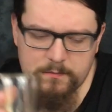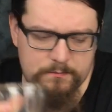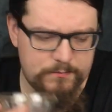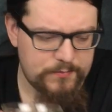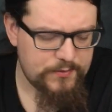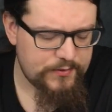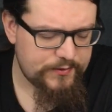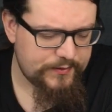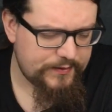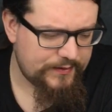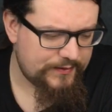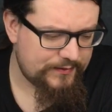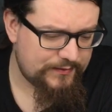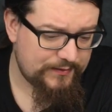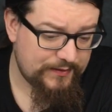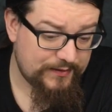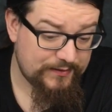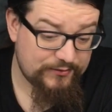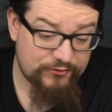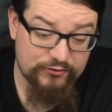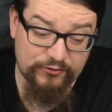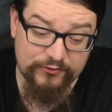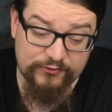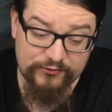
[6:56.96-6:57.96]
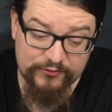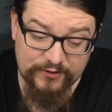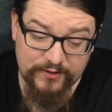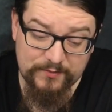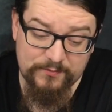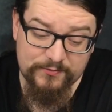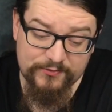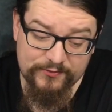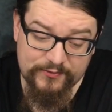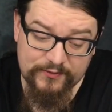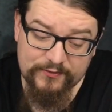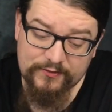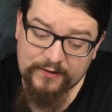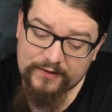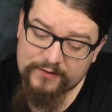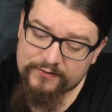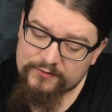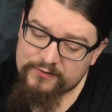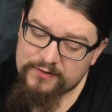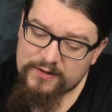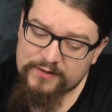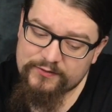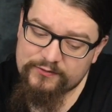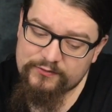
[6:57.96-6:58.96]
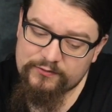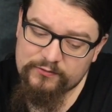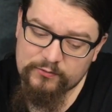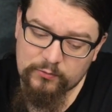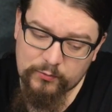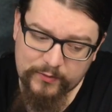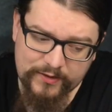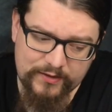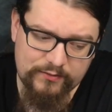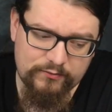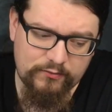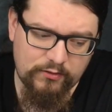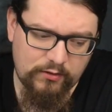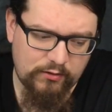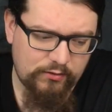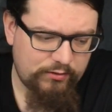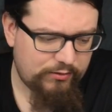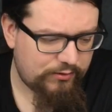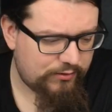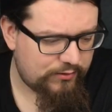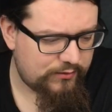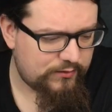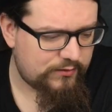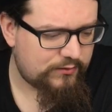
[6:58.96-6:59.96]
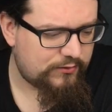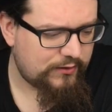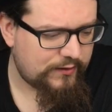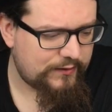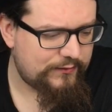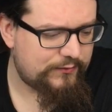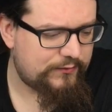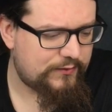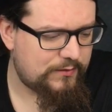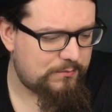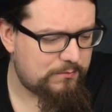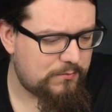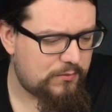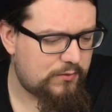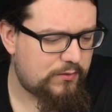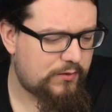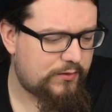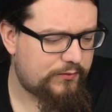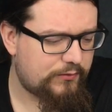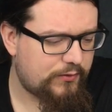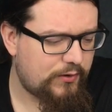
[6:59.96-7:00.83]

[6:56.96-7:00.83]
But it just seems to taste less sweet rather than tasting more of